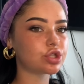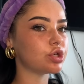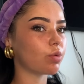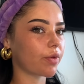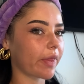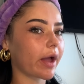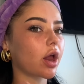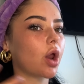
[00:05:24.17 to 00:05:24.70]
you
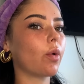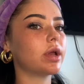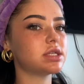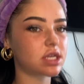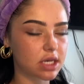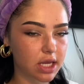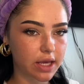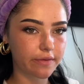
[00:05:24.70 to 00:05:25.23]
want that glow
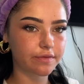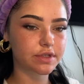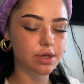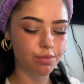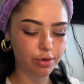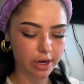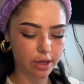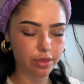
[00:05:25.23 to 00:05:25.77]
underneath to
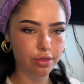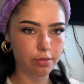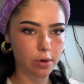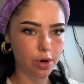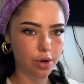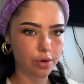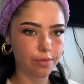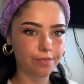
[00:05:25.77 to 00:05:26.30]
bring
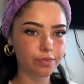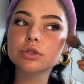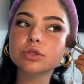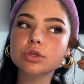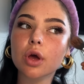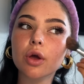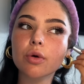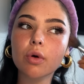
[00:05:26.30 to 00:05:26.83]
through.
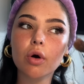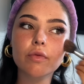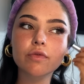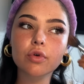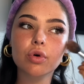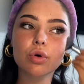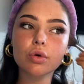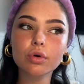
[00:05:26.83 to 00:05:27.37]
So of
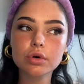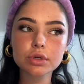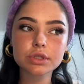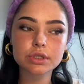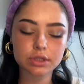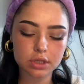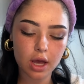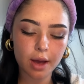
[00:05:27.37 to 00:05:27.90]

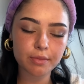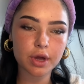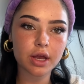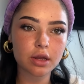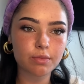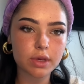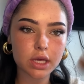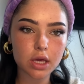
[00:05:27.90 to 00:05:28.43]
course, I'm going
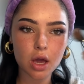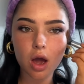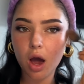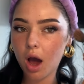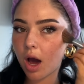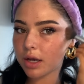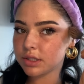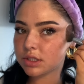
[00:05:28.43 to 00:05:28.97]
to be
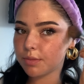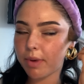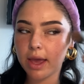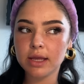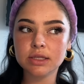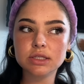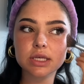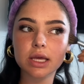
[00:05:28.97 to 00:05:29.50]

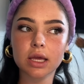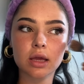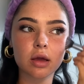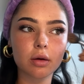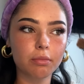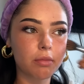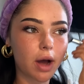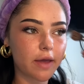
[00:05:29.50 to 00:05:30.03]

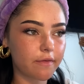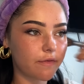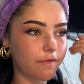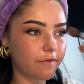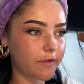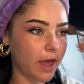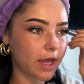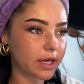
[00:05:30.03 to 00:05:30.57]
underpainting my
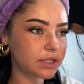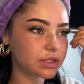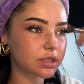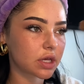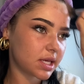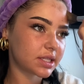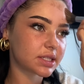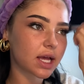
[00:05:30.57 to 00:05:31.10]
face.
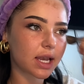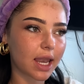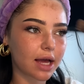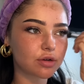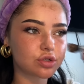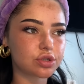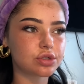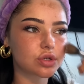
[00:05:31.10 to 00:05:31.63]
This
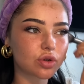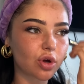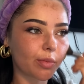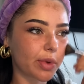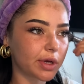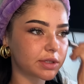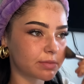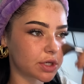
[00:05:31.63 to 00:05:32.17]
allows you to not
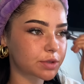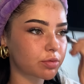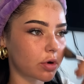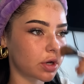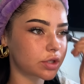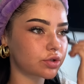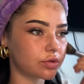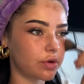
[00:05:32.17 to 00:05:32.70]
put as much
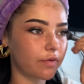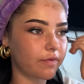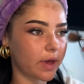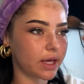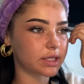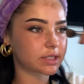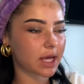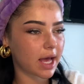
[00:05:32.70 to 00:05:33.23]
product on your
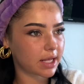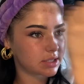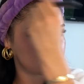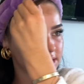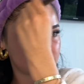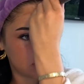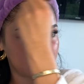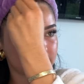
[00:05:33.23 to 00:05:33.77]
face, and
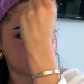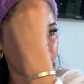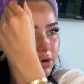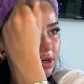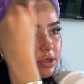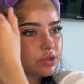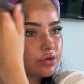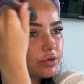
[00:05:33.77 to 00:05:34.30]
the less
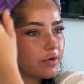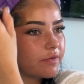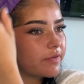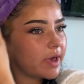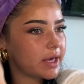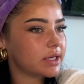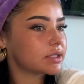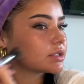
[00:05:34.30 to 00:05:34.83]
product on your
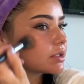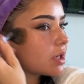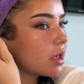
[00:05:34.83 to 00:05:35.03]
face,